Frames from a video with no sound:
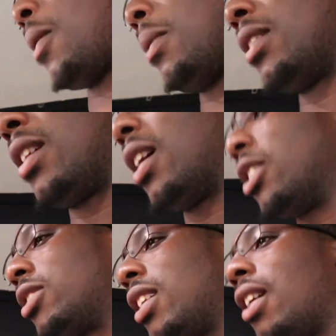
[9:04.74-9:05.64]
family, to get
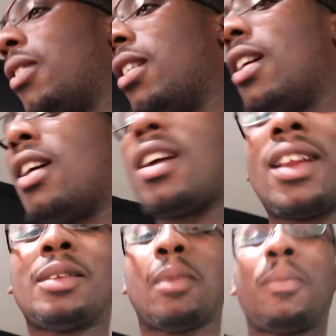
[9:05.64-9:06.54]
her shit out.
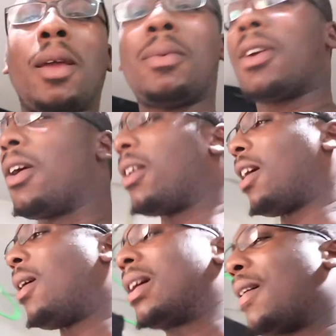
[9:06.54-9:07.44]
That's my baby
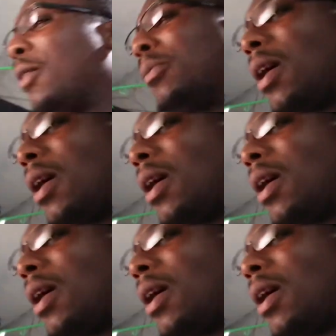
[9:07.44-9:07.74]
girl. I don't have no